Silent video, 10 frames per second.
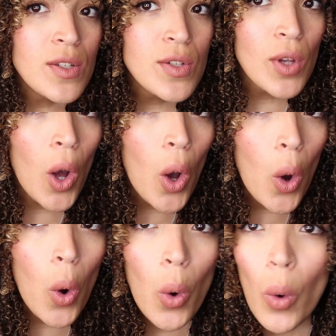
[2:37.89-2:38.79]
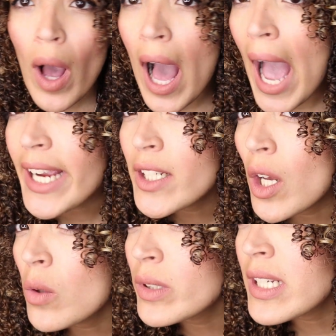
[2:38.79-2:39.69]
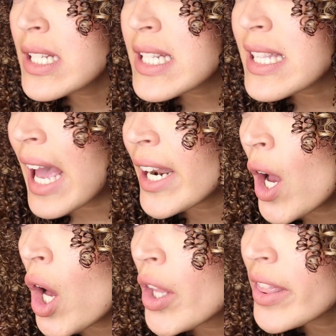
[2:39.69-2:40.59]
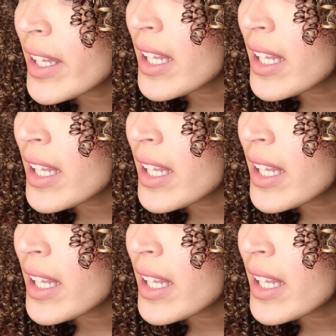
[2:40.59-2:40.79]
So I noticed that on